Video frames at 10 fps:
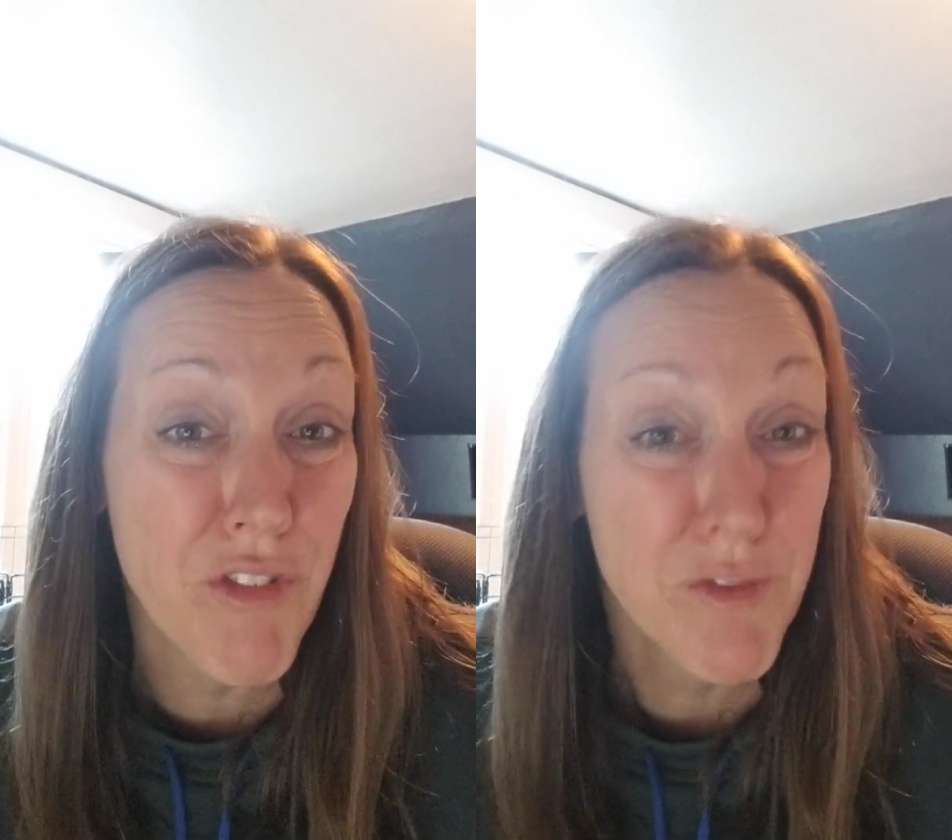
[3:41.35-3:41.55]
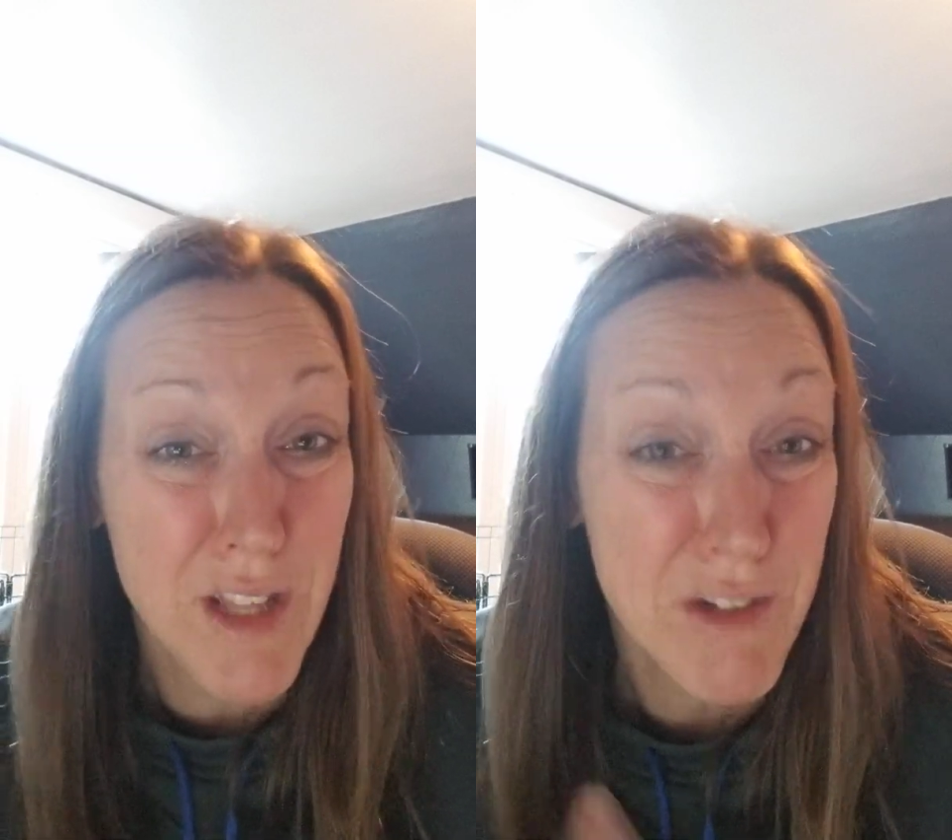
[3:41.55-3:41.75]

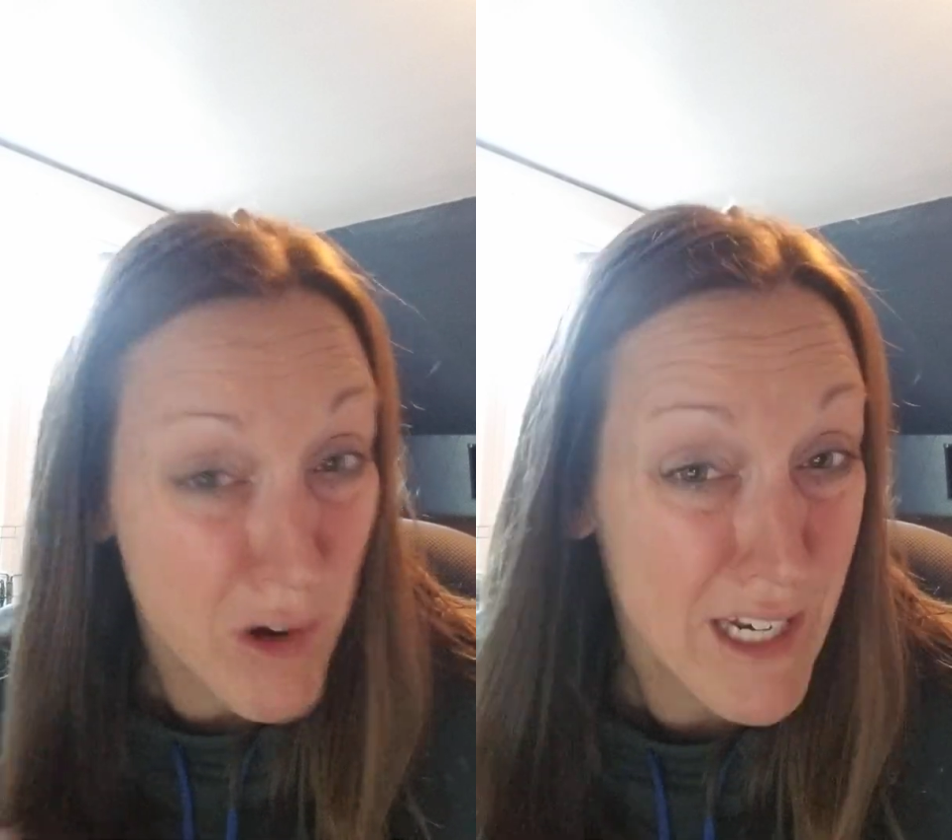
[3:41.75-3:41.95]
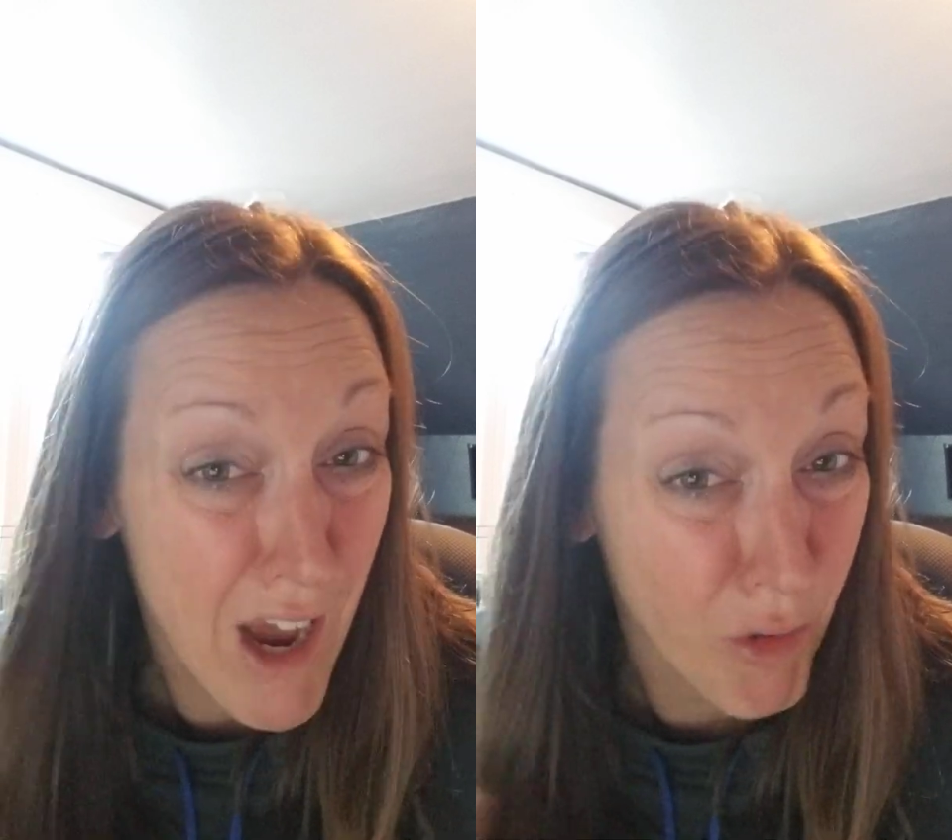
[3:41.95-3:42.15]
like
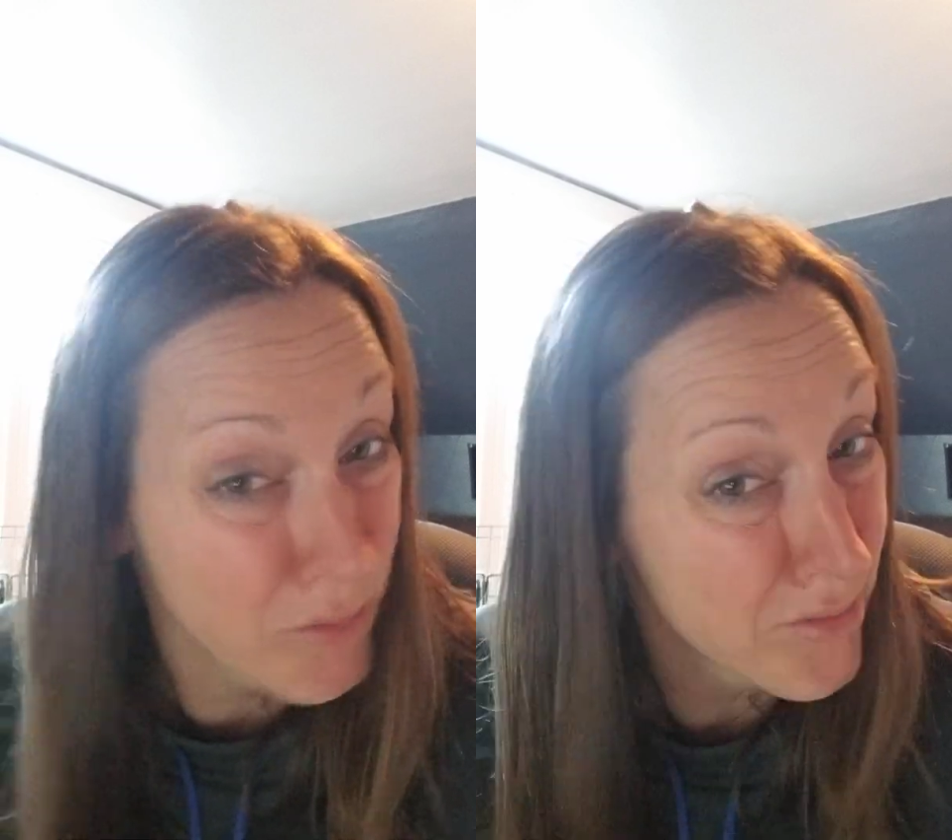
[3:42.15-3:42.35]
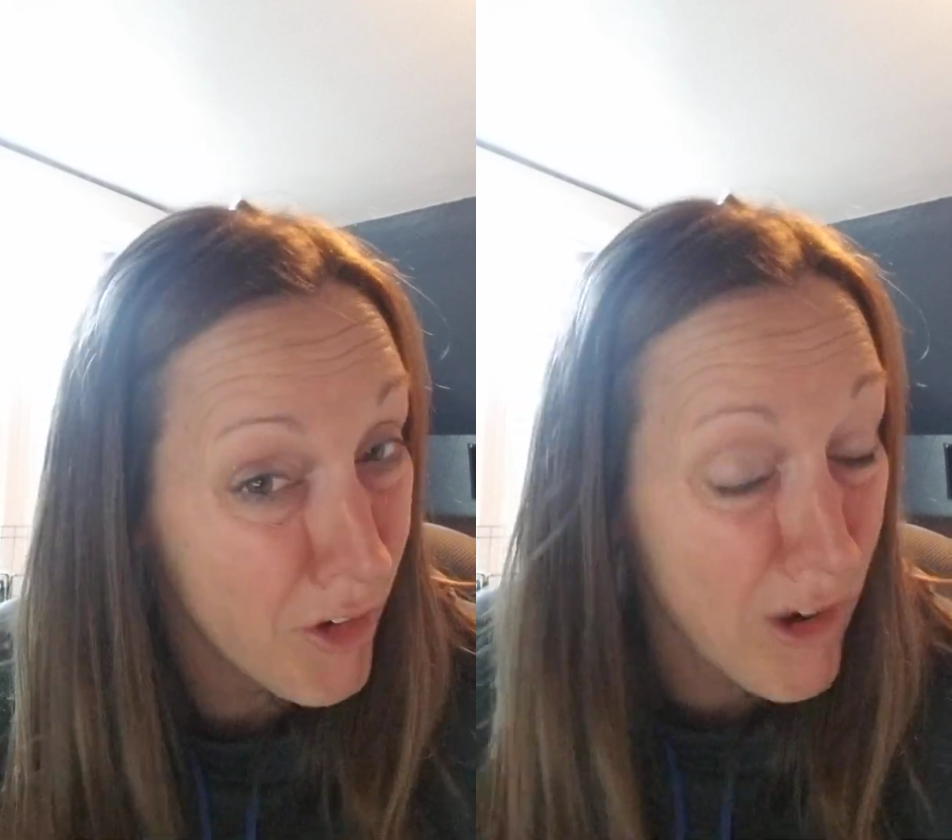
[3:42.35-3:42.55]
right now.
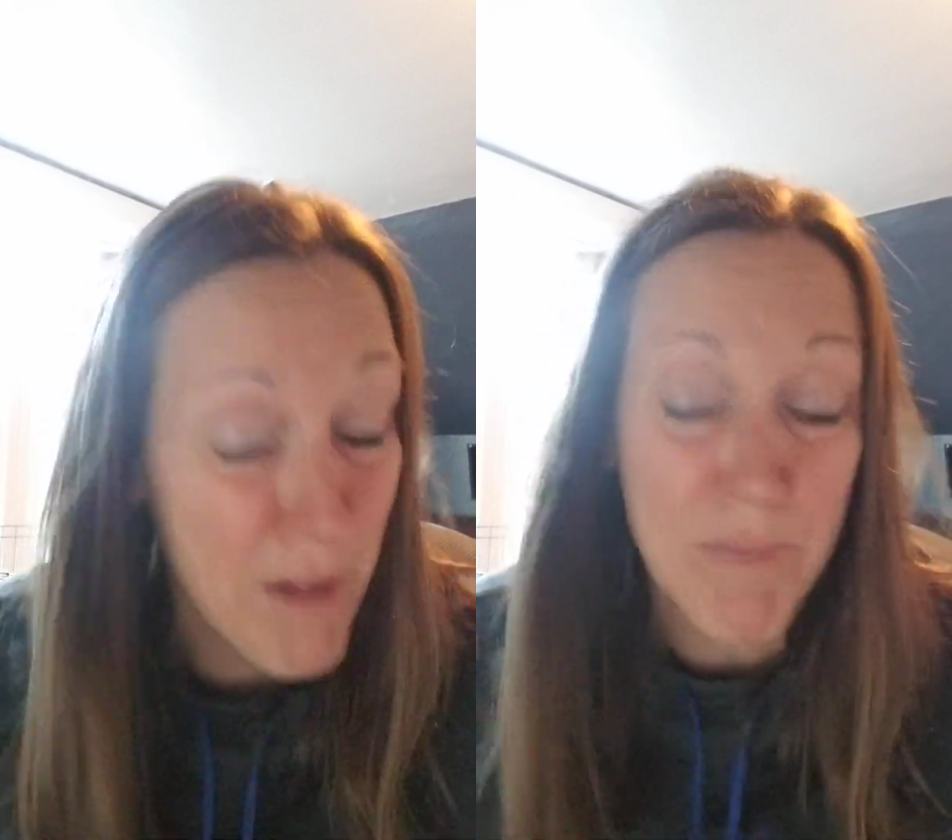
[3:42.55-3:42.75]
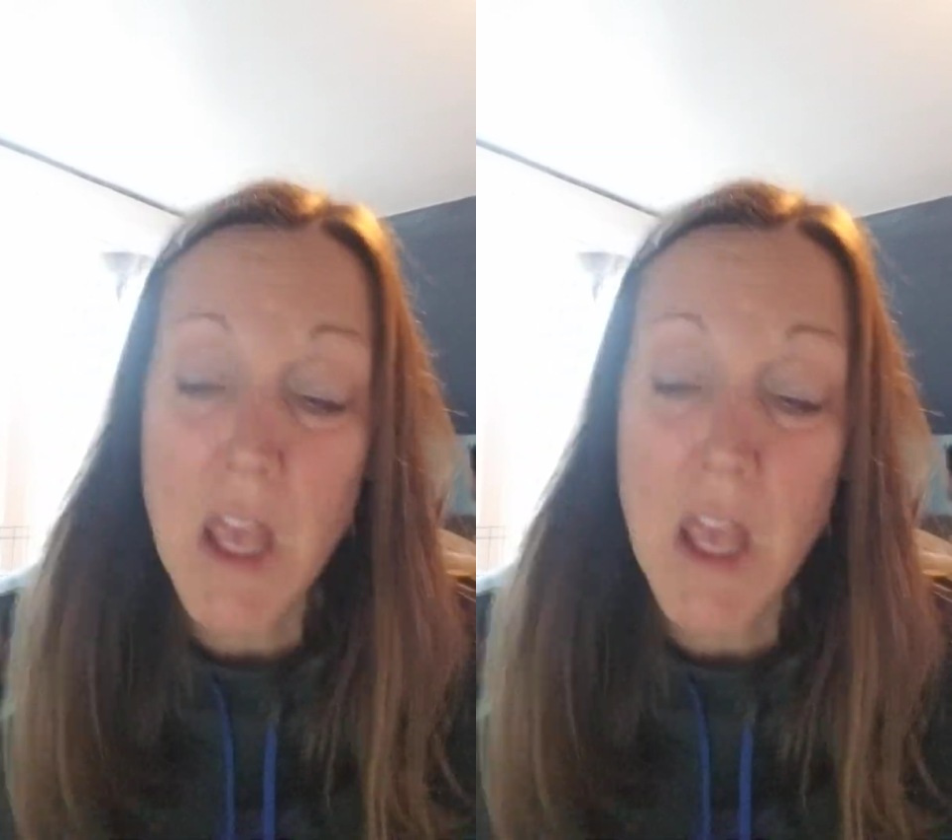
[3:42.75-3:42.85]
Okay?